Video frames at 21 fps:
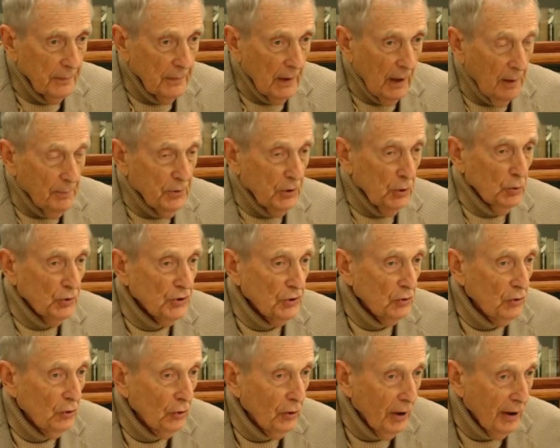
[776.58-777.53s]

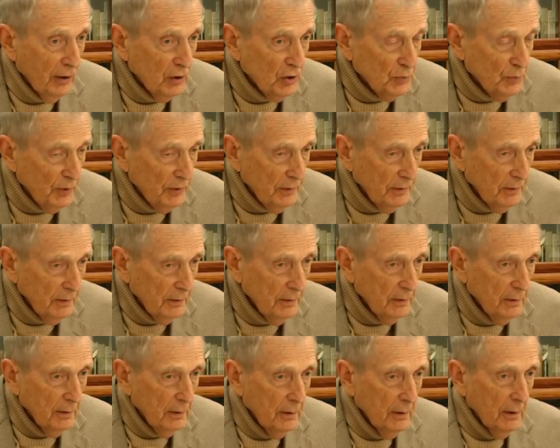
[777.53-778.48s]
abusing her husband,
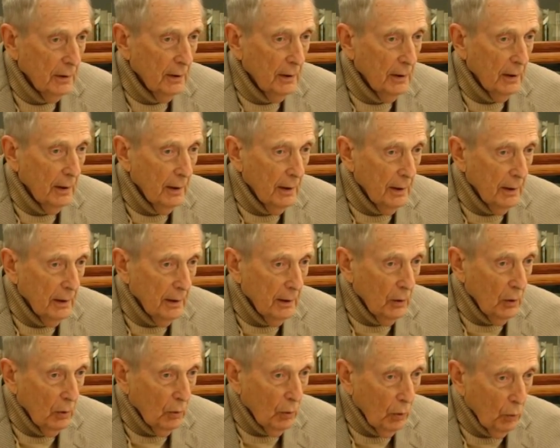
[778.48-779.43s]

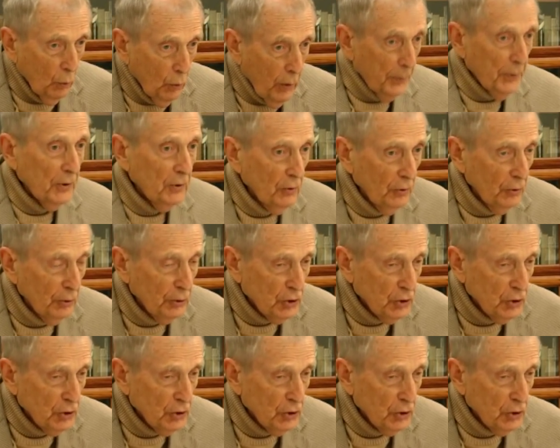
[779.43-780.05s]
whipping her